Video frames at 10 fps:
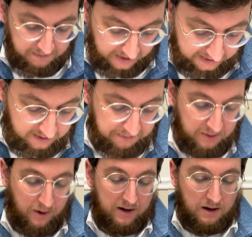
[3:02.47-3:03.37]
That's number
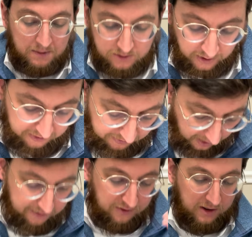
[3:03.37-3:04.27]
one. Number
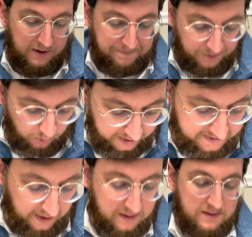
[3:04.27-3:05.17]
25, really.
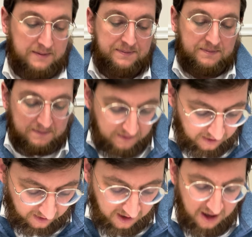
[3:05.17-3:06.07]
26.
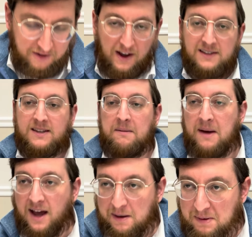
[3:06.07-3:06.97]

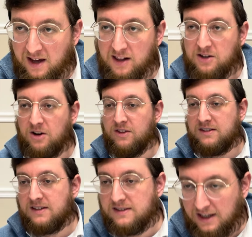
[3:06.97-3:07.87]
V'asameach b'chelko.
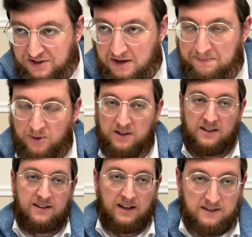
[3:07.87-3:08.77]
This is such an
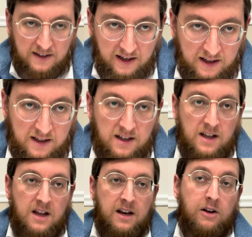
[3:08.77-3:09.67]
important idea.
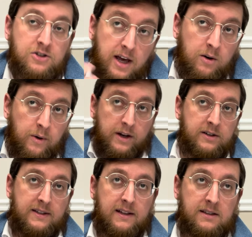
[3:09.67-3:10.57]
In general, we
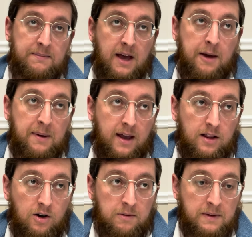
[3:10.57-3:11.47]
understand sameach
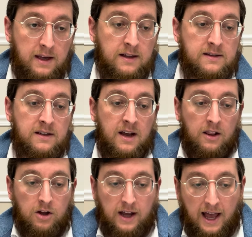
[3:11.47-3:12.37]
b'chelko means,
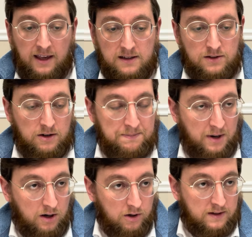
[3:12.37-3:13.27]
look, I get certain
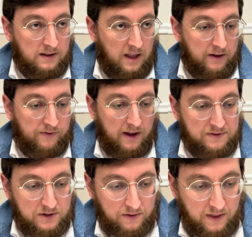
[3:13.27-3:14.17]
brachot in life. I have
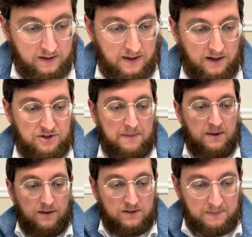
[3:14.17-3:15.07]
certain things that Hashem
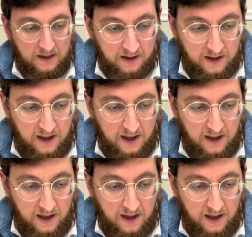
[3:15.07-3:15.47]
gives me.